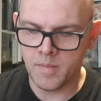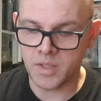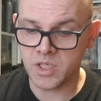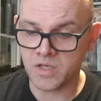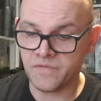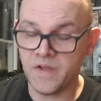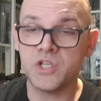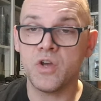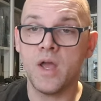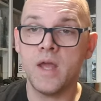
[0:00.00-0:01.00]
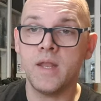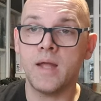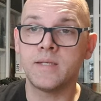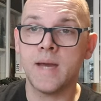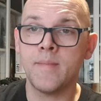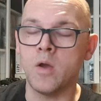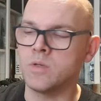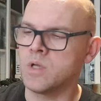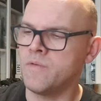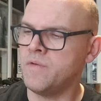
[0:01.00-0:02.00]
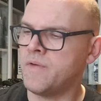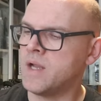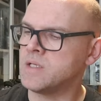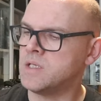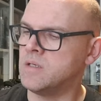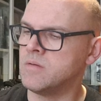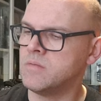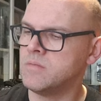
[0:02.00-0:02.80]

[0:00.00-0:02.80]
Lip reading: But she does feature in that demo, so if you fancied,